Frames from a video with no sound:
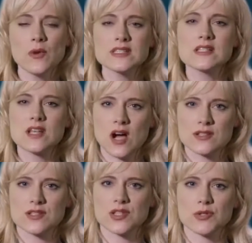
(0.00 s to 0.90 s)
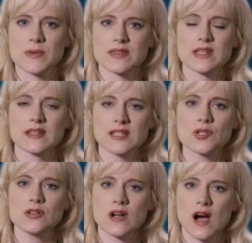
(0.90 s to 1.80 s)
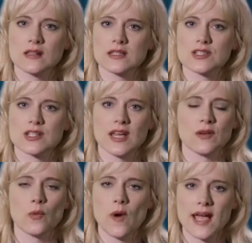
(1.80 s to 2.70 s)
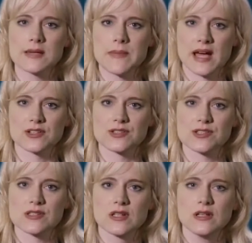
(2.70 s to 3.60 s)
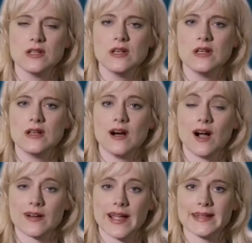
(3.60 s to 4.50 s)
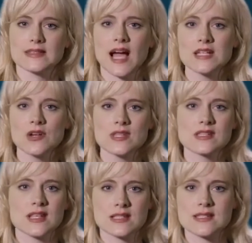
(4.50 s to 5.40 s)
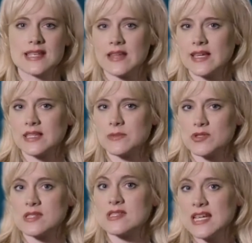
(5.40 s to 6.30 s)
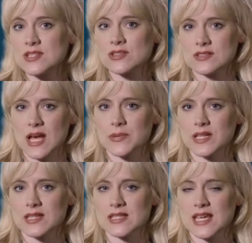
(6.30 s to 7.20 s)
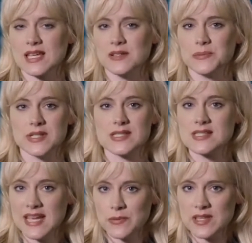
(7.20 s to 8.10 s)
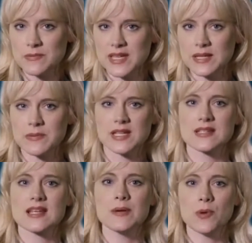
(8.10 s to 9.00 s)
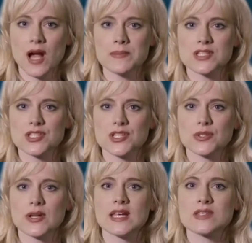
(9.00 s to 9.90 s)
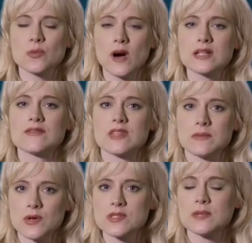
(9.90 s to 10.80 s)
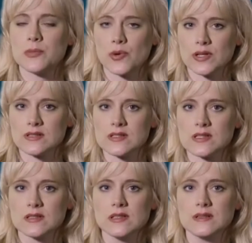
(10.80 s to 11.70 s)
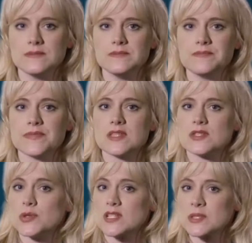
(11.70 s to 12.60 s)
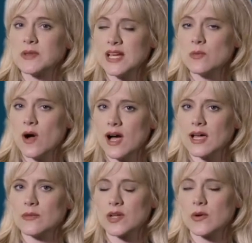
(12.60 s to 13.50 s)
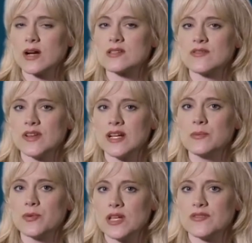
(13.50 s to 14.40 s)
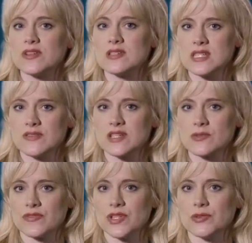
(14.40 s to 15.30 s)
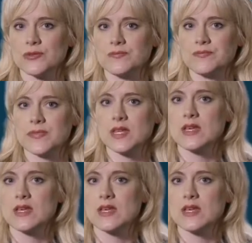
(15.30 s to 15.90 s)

I want to talk to you about the Electoral College and why it matters. All right, I know this doesn't sound like the most sensational topic of the day, but stay with me because I promise you it's one of the most important. To explain why requires a very brief civics review.